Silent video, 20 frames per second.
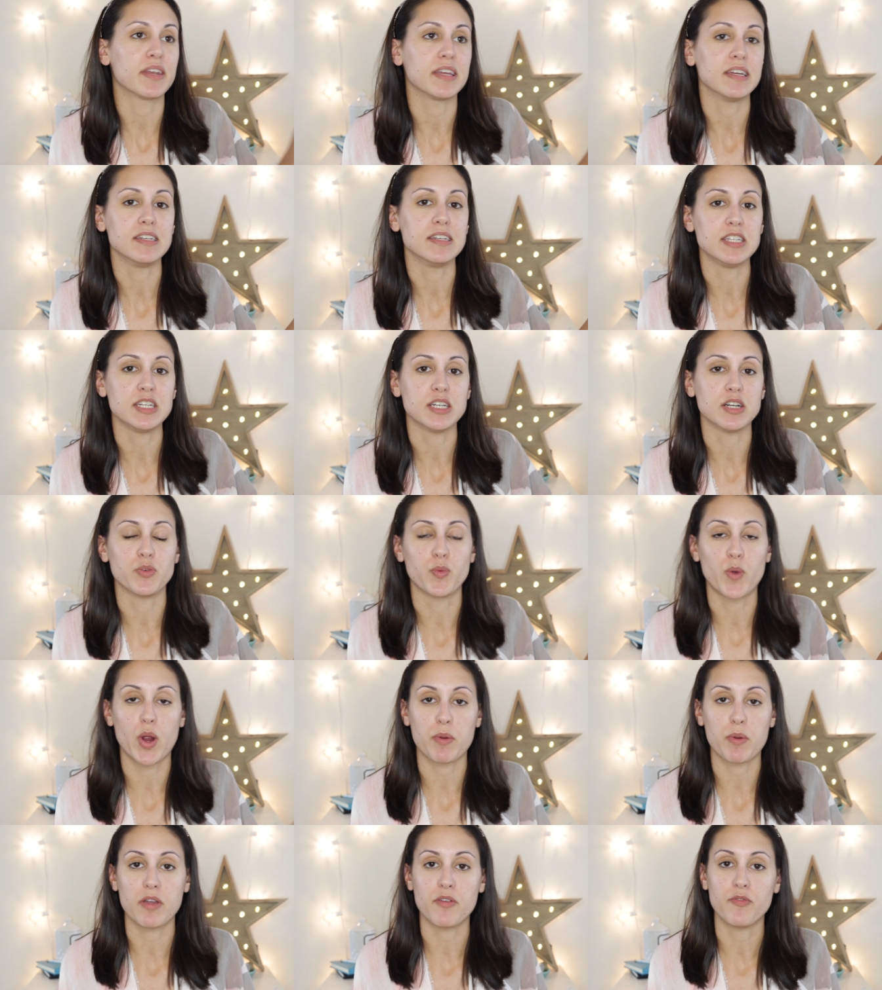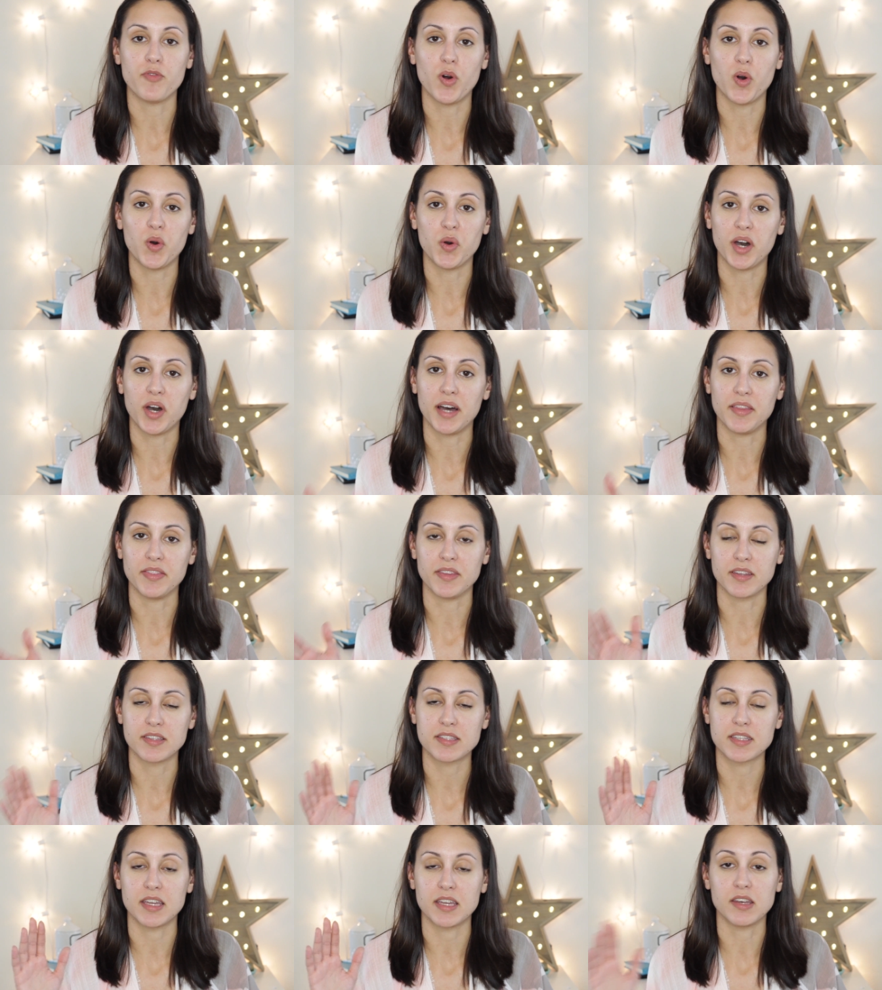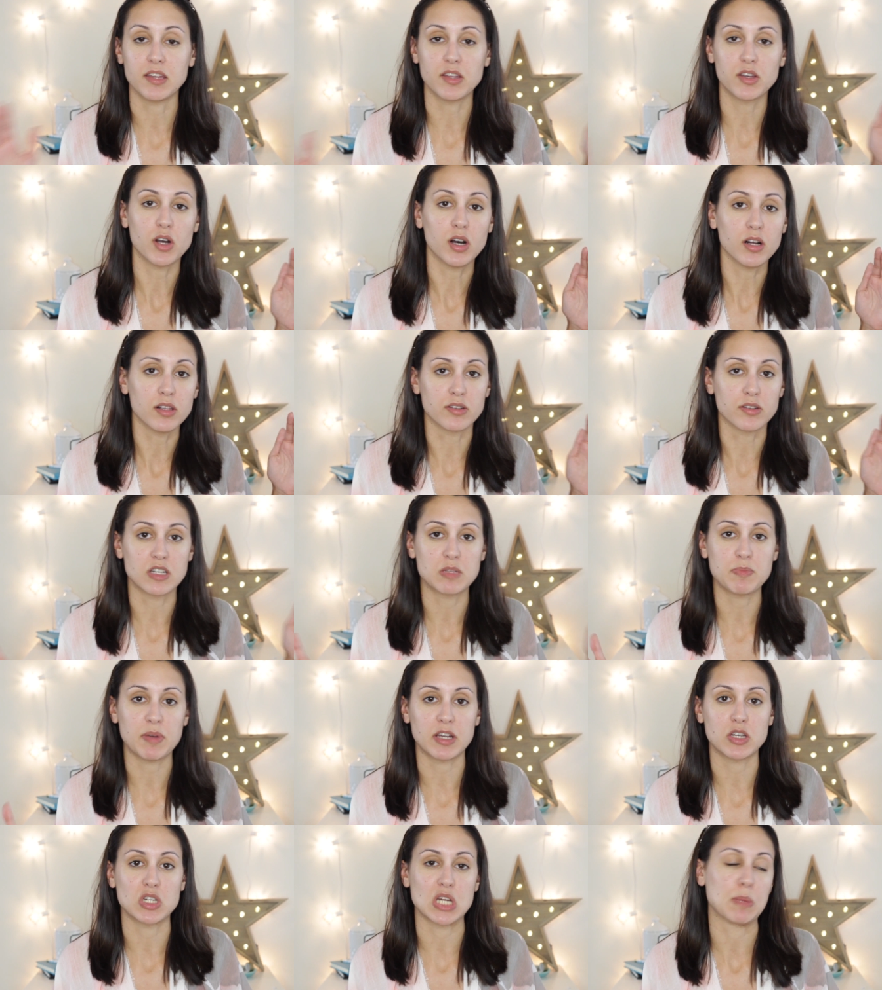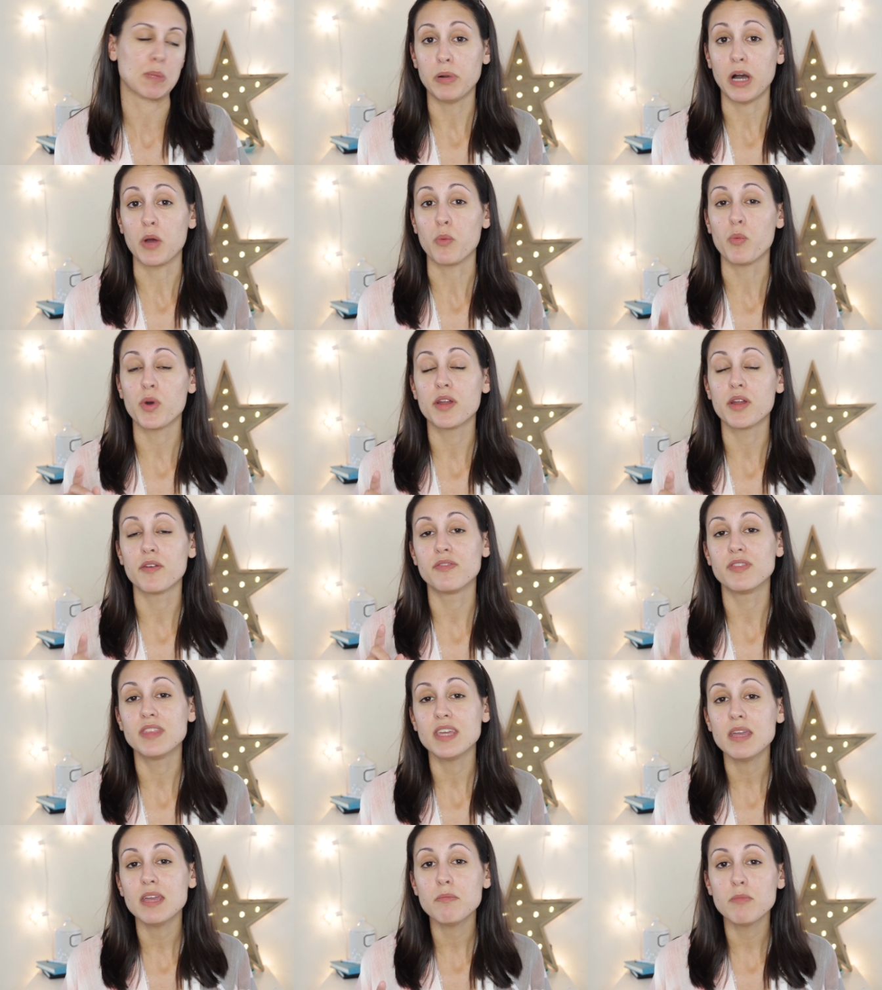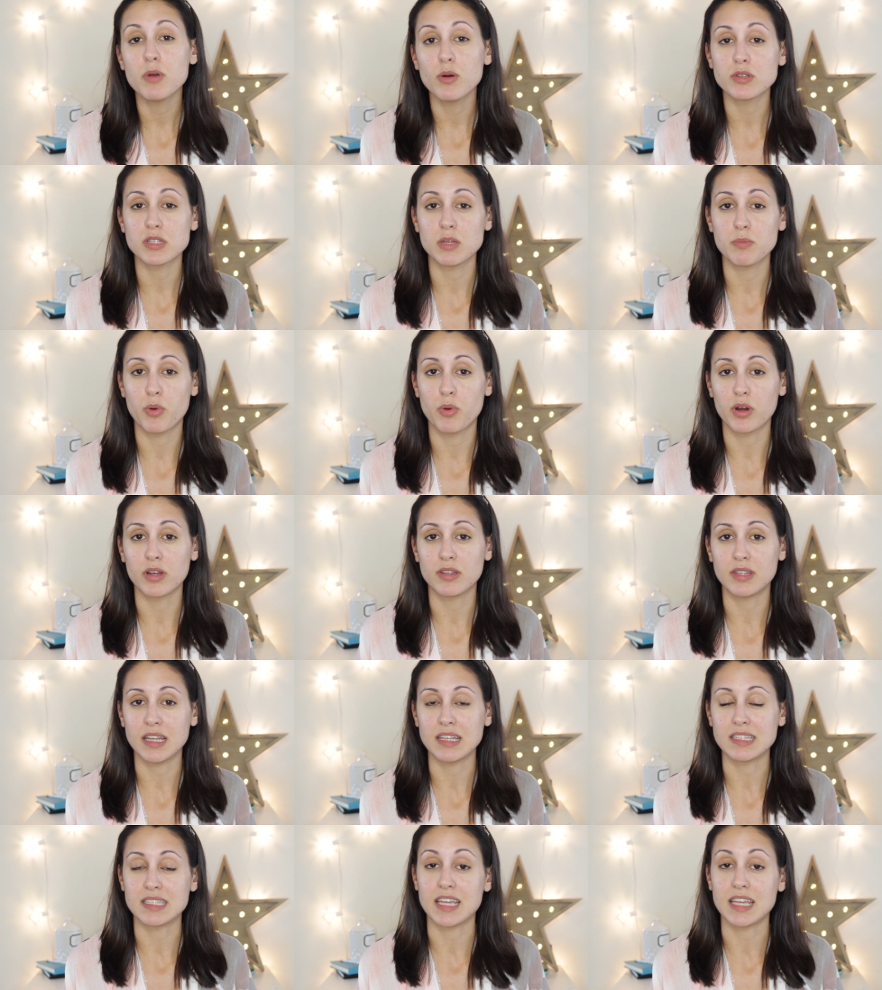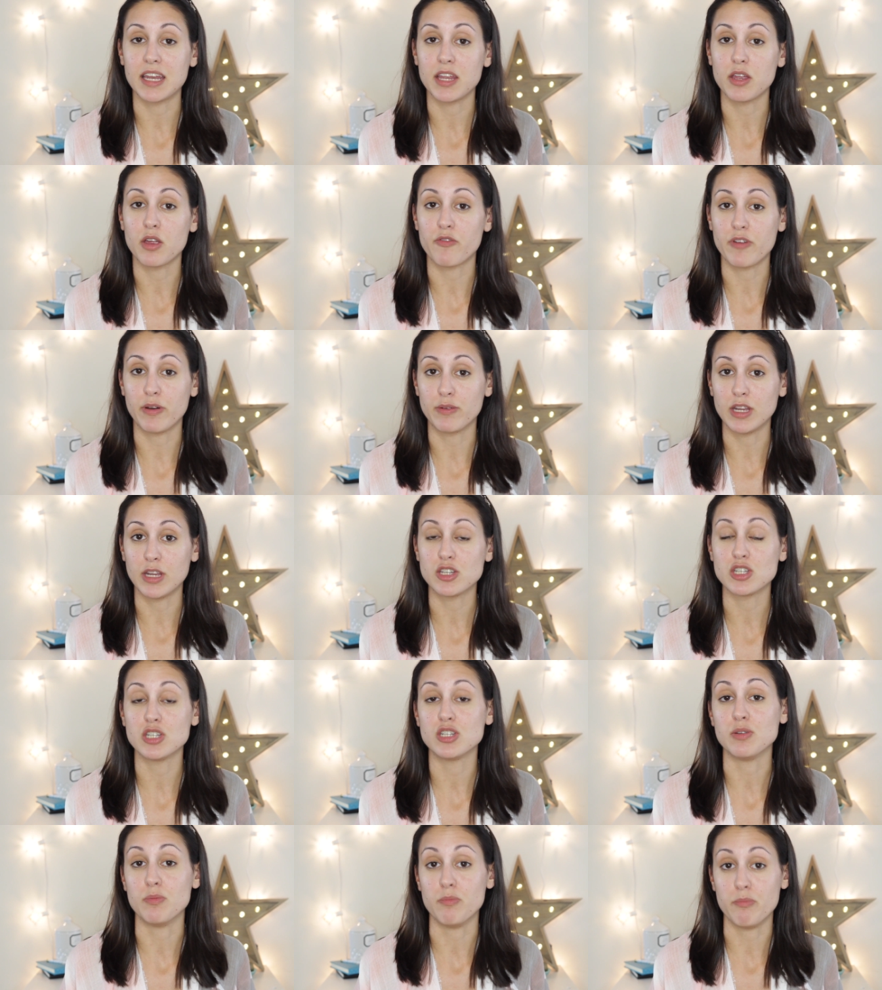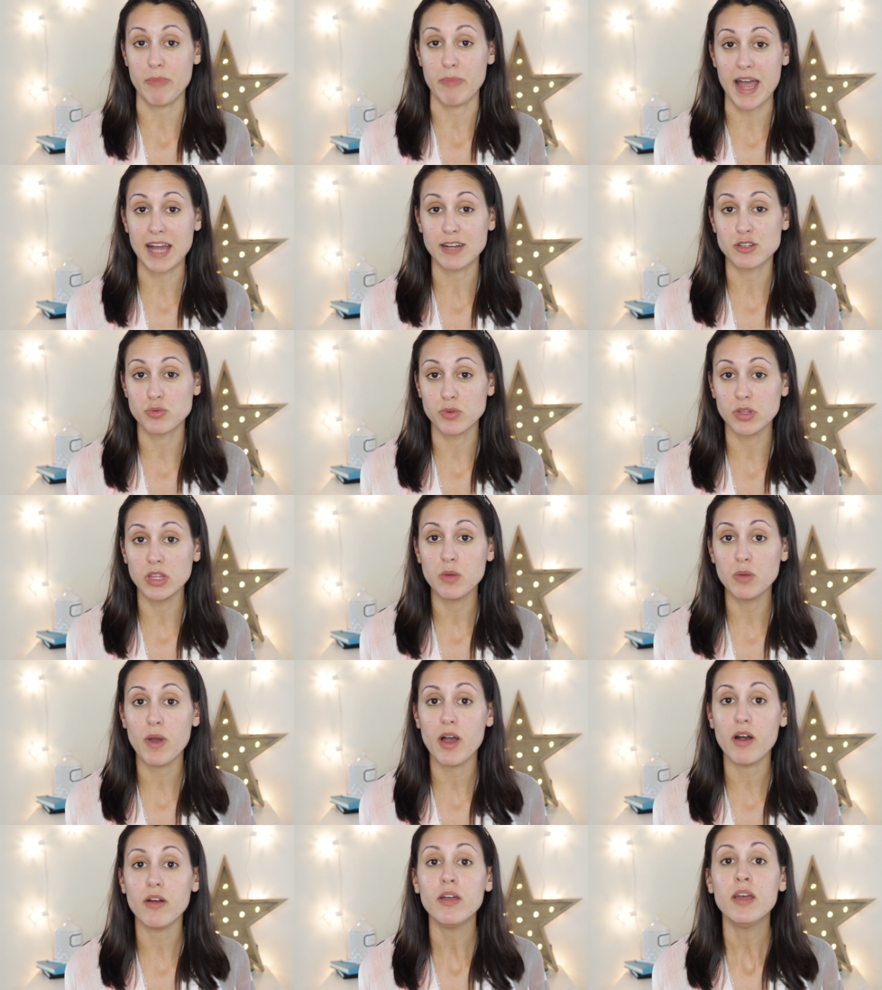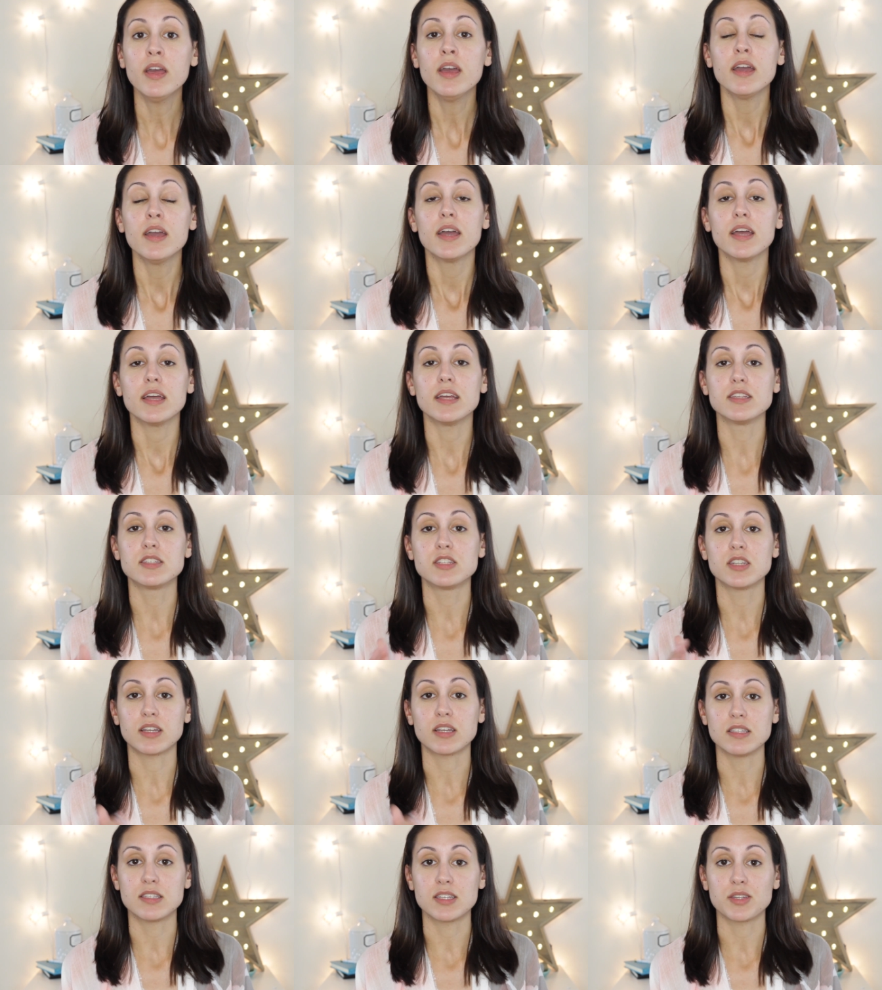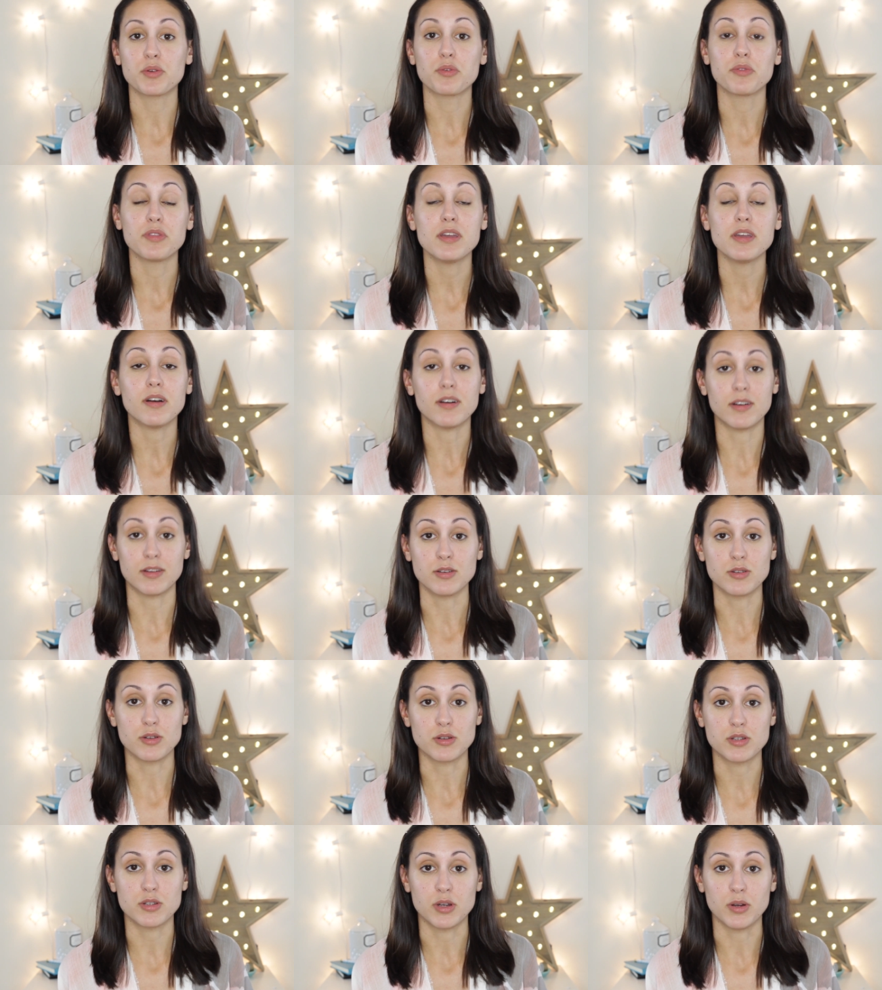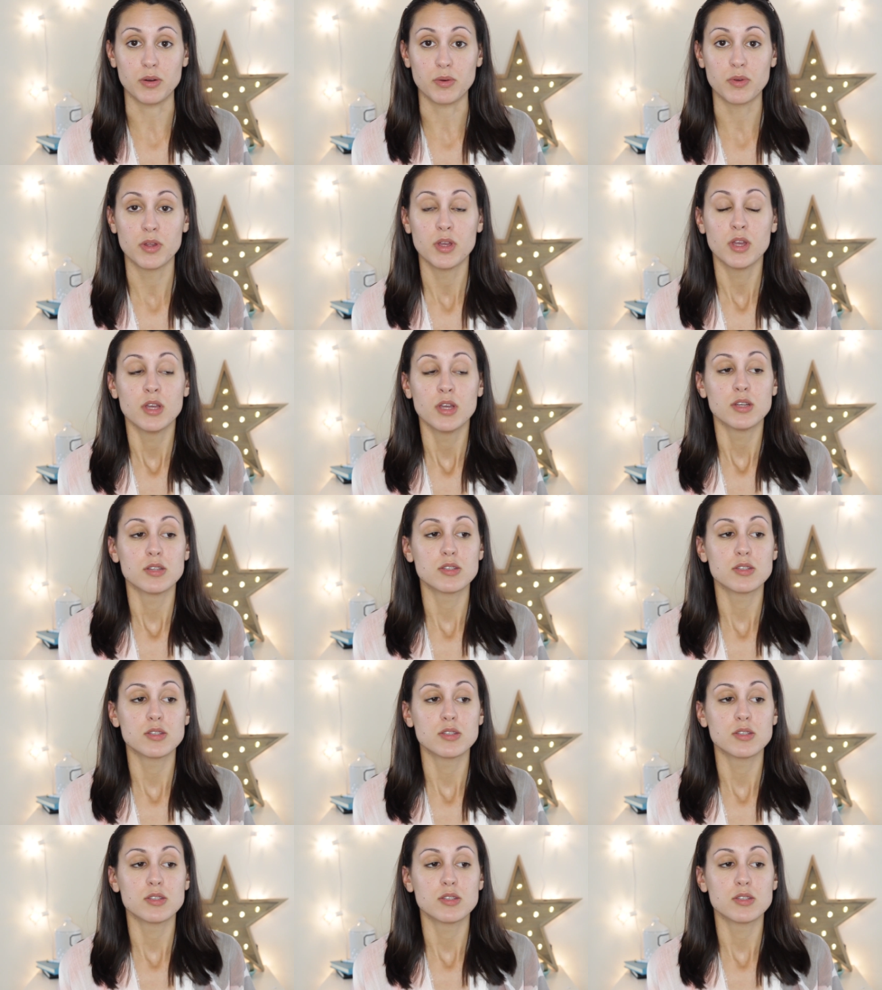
an idea of where we fall on the skin color spectrum, but one of the most important things to getting your foundation to match really well is to consider the undertone.